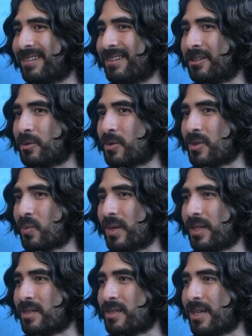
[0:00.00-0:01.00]
This was a
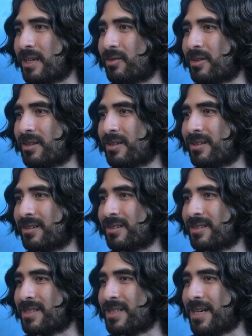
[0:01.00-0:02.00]
way to save on a
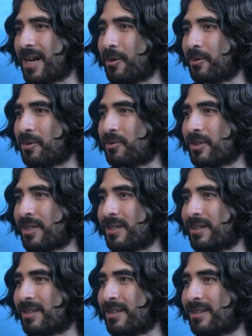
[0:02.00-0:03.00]
C out over
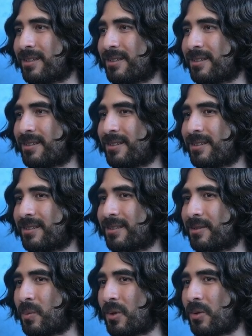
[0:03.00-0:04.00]
here.
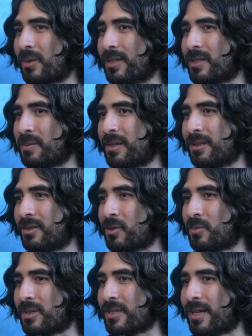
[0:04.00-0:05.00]
We're only displaying the
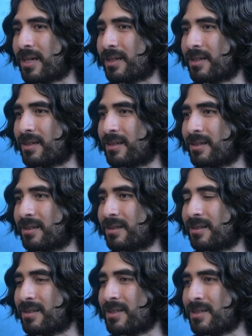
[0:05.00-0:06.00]
super attack
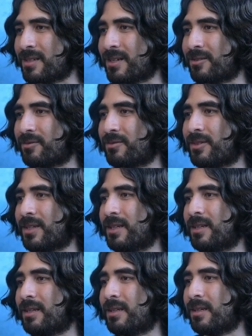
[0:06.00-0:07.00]
stuff
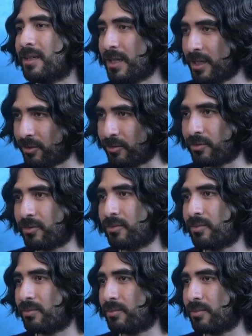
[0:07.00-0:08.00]
if
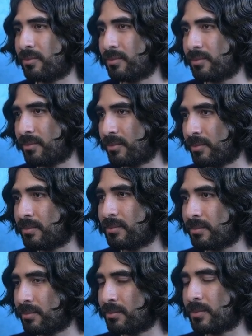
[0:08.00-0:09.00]

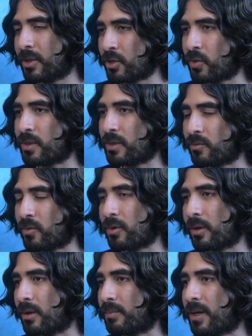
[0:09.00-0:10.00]
the choice is
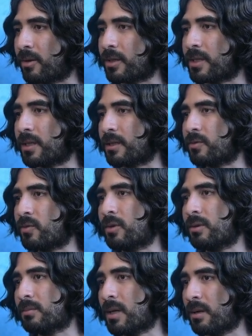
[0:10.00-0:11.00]
4 and the power attack is
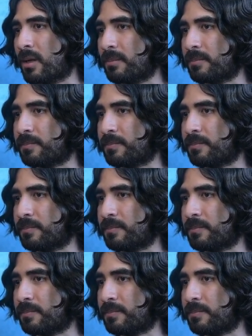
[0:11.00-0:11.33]
4. All right.